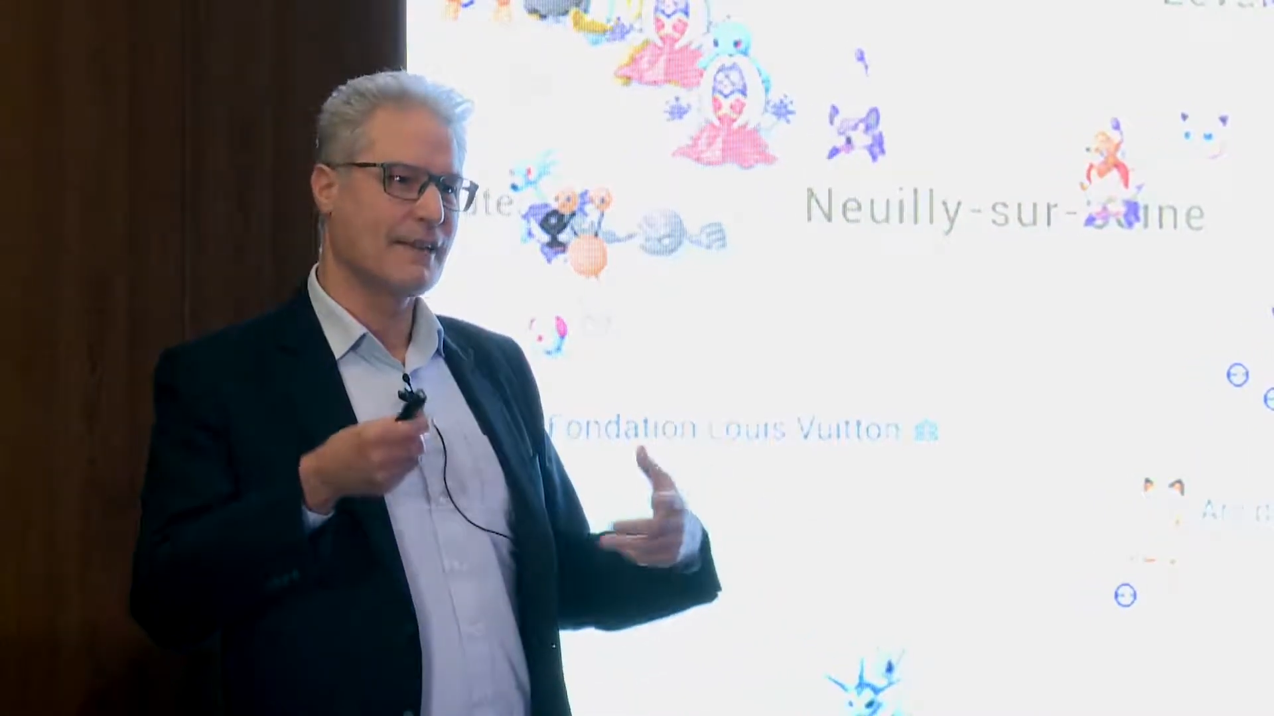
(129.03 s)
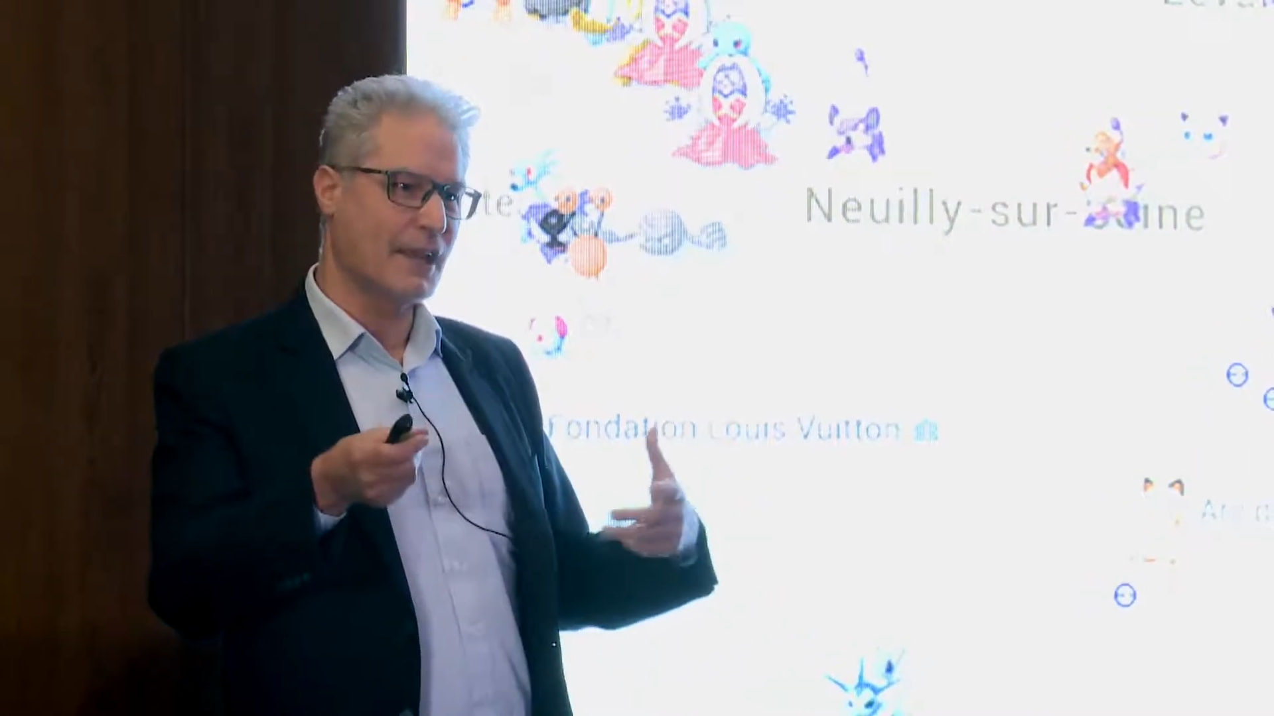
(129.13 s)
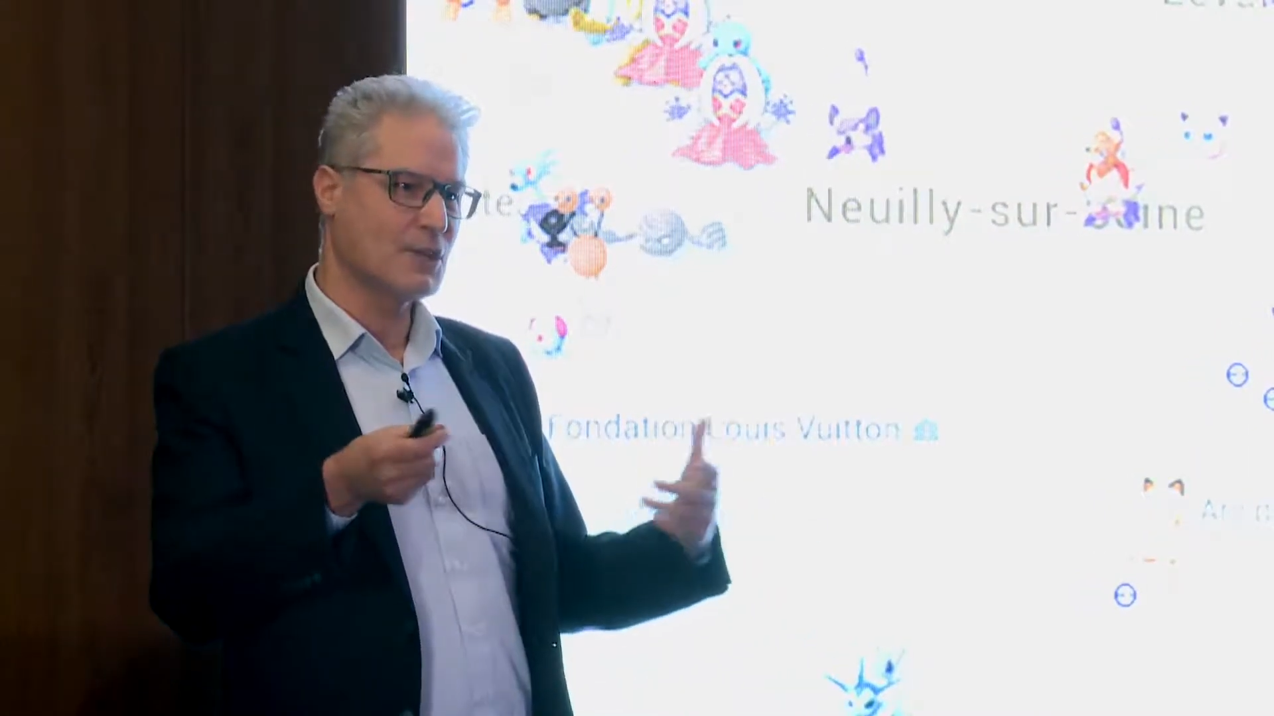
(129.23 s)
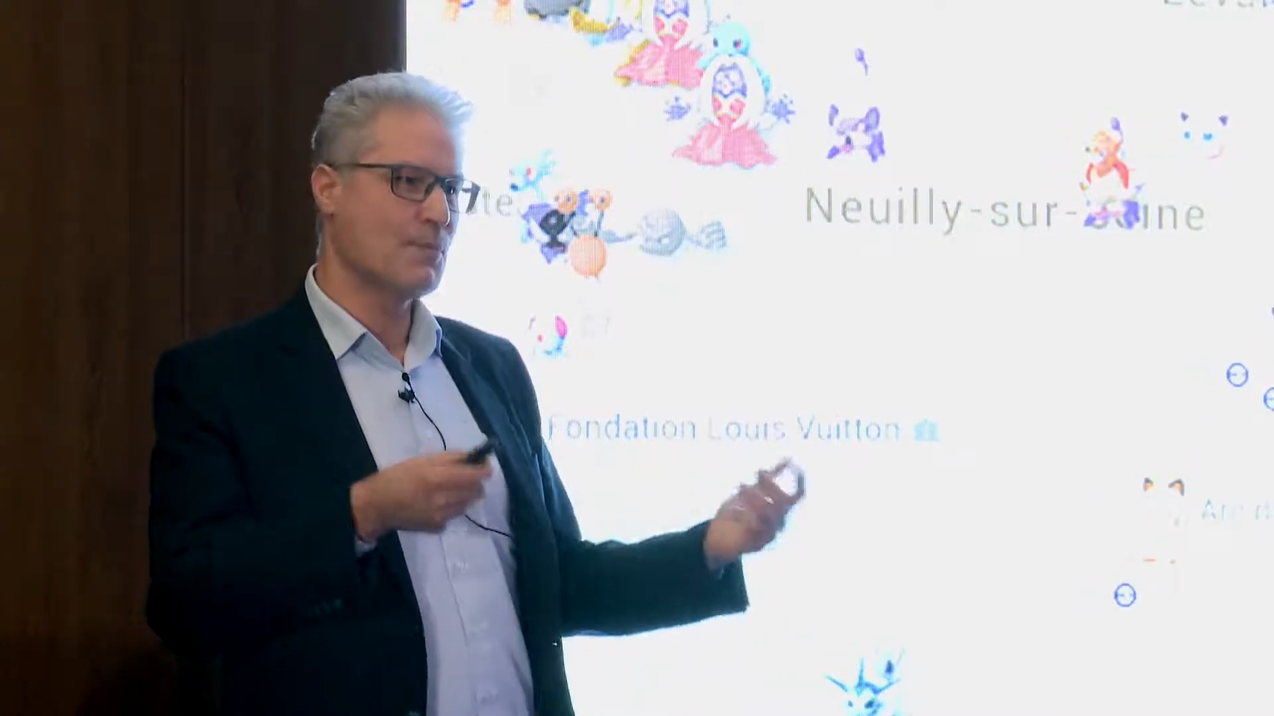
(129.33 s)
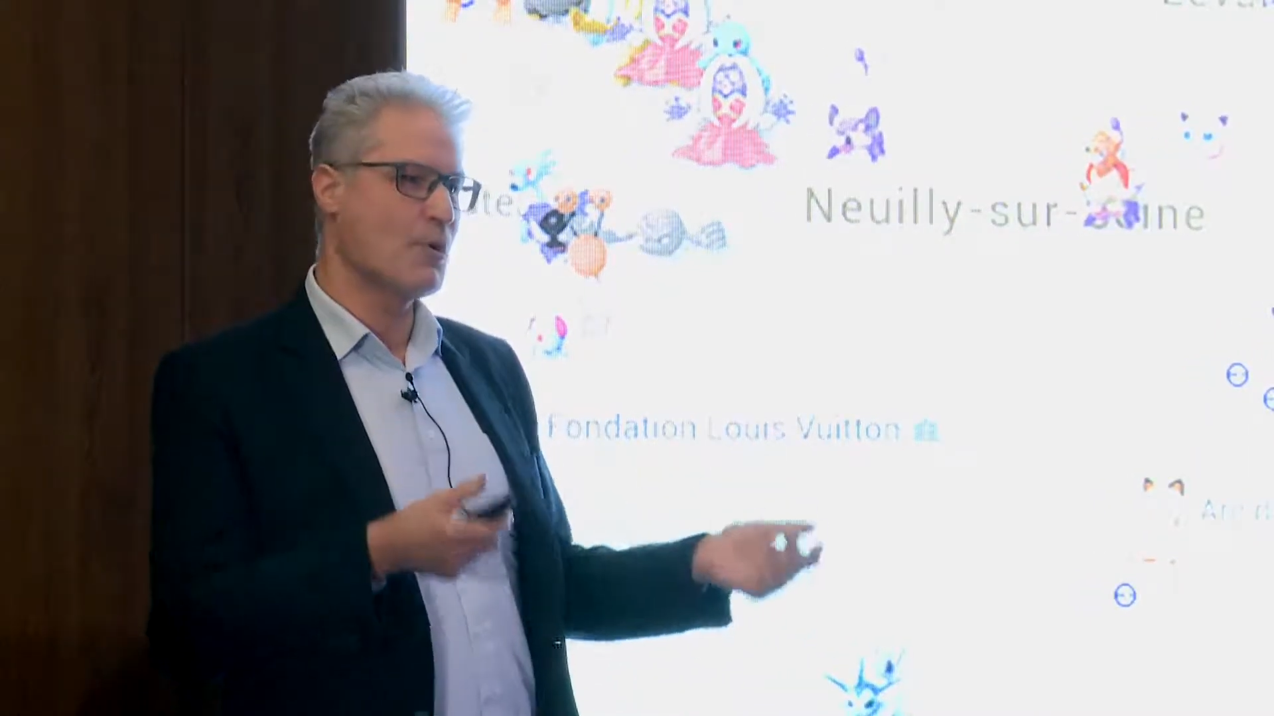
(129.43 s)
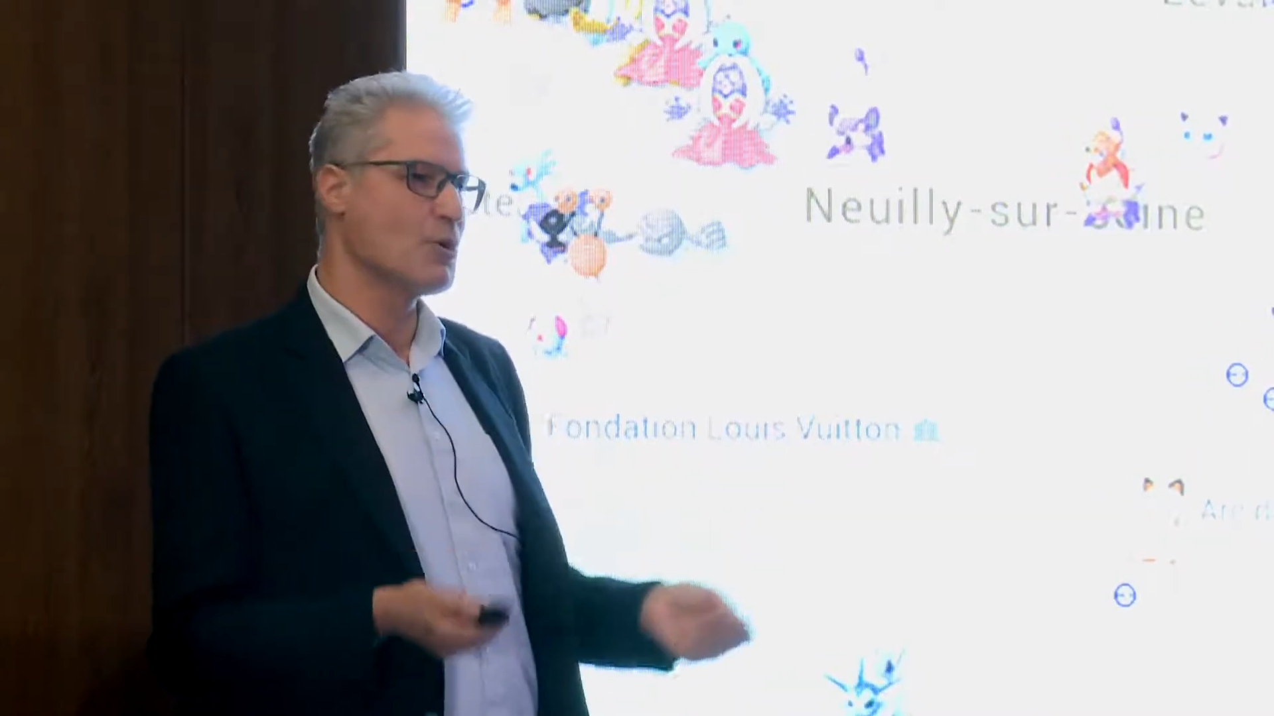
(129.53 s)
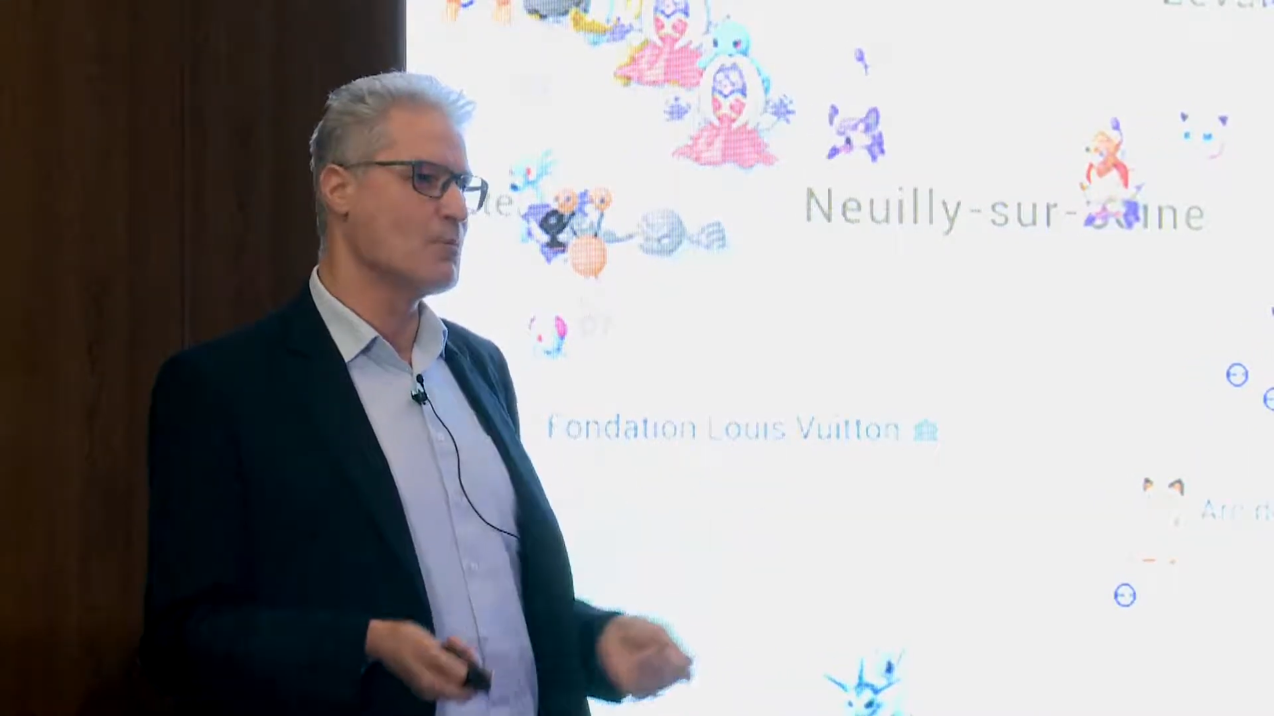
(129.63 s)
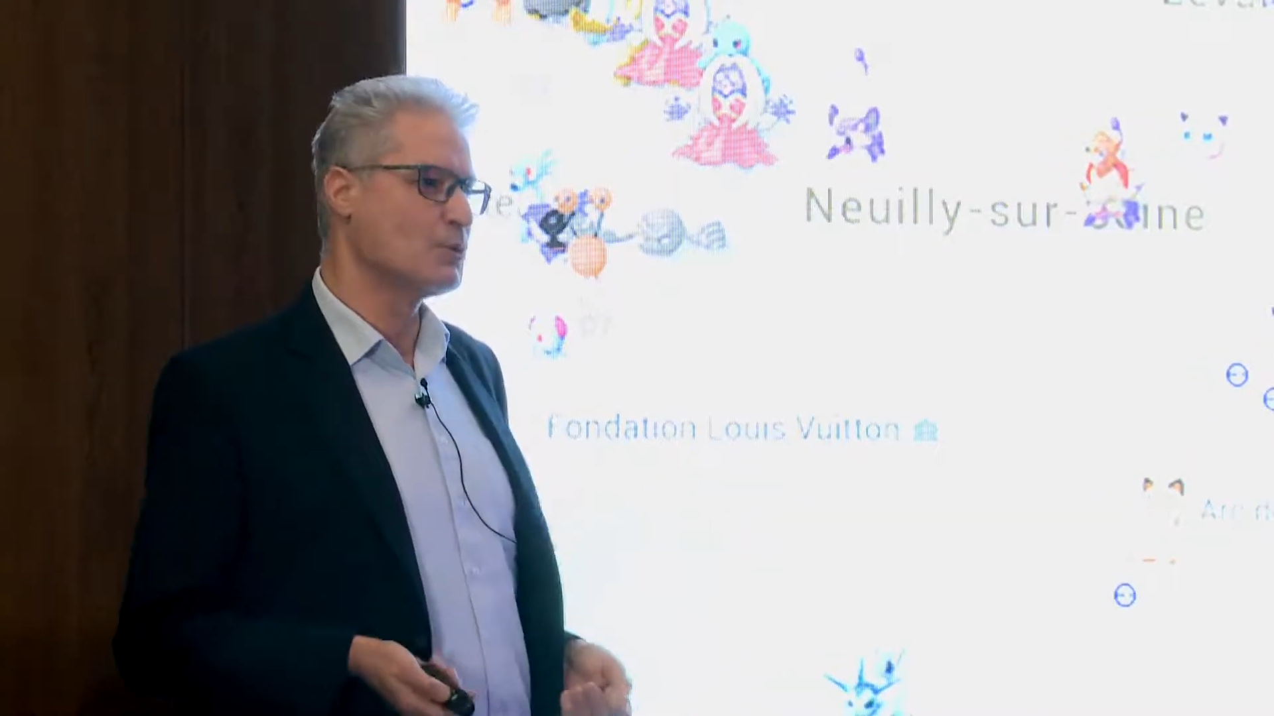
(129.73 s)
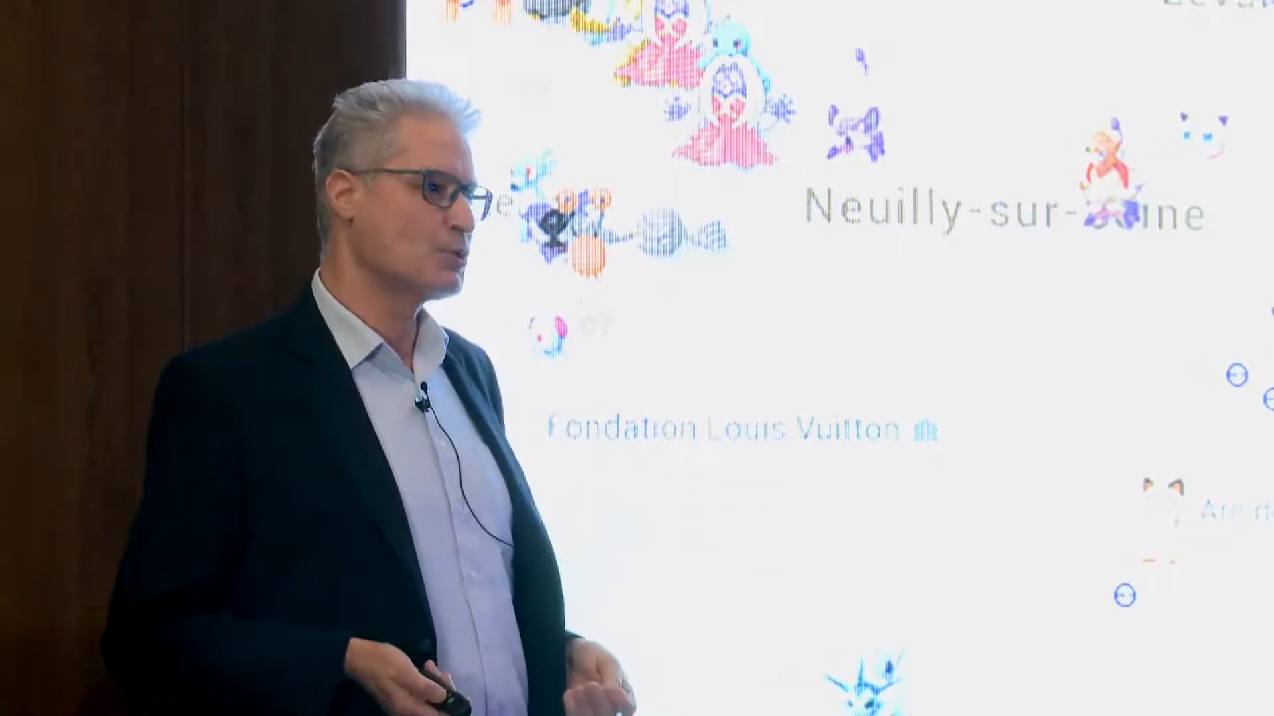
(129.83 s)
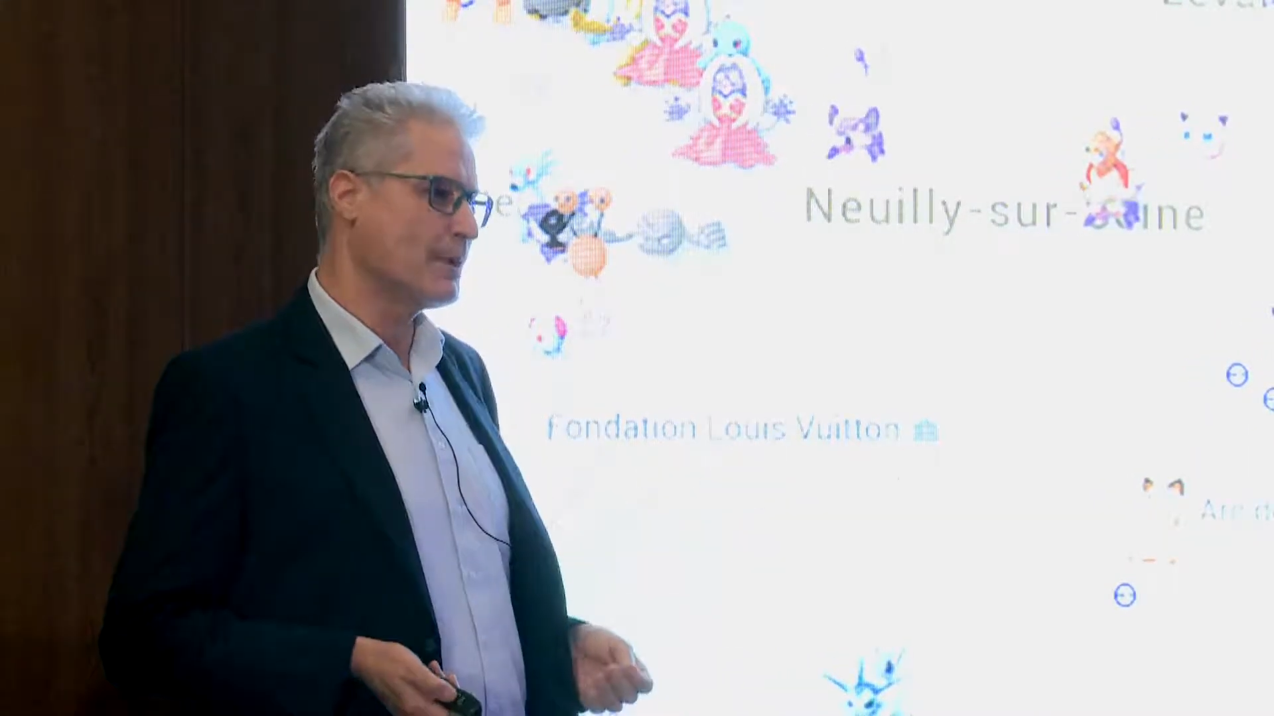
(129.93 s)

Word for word: catch Pokemons